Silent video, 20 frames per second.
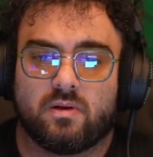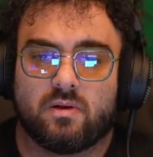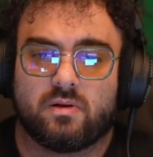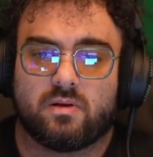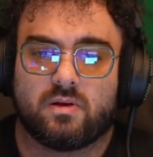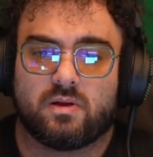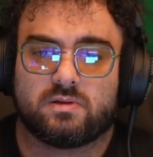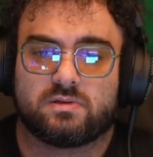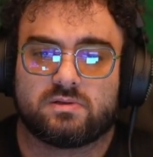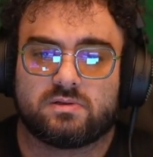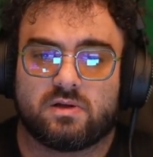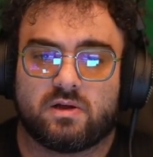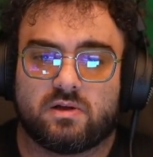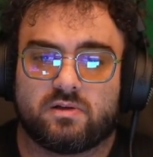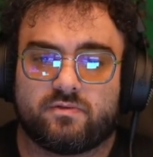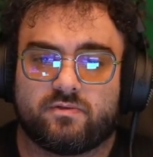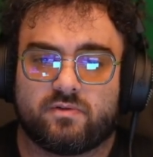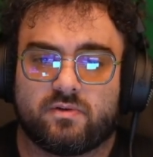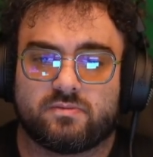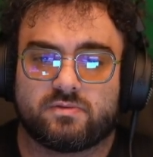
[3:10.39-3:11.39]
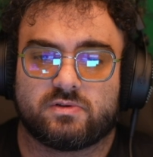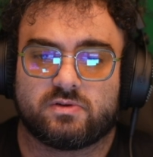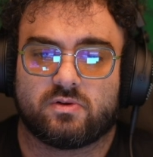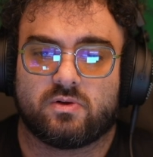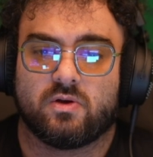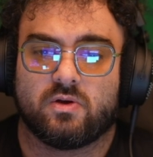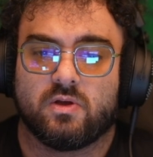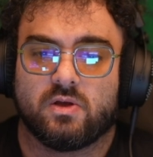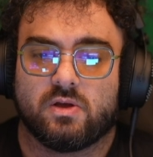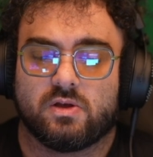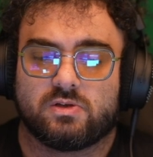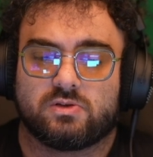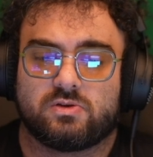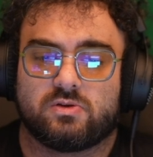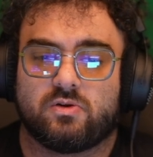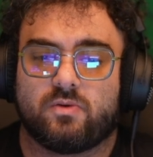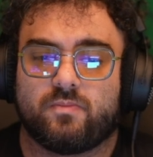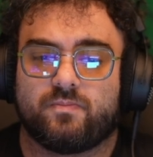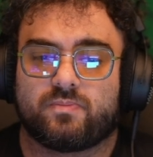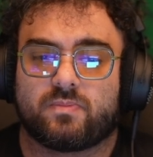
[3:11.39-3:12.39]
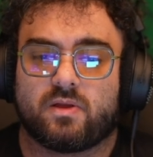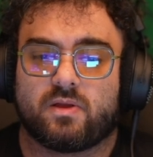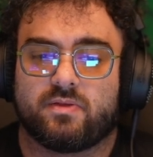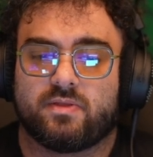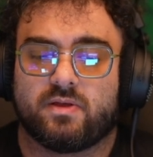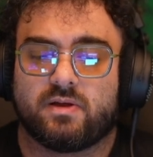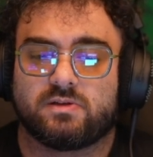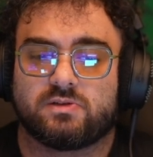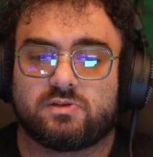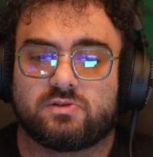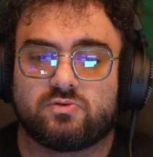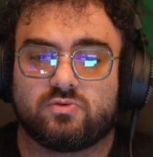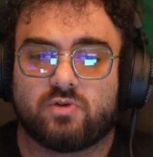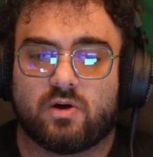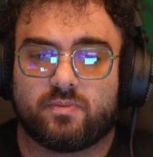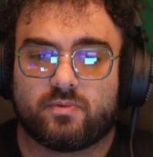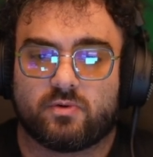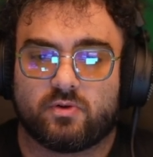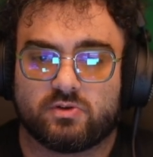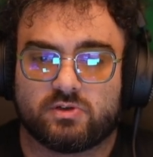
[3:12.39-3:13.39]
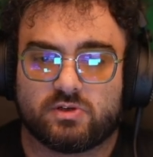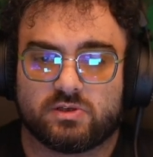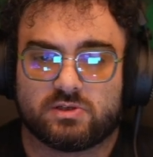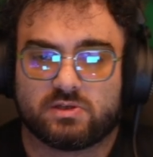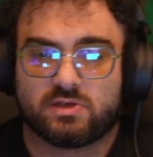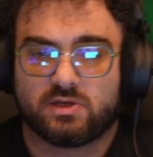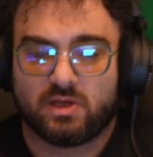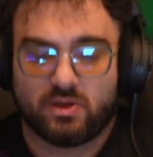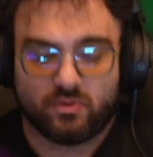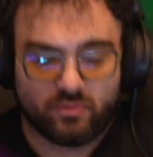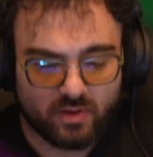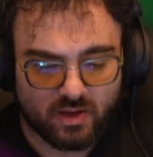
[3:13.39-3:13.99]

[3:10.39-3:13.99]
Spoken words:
Let's start from 0. So there's two approaches here.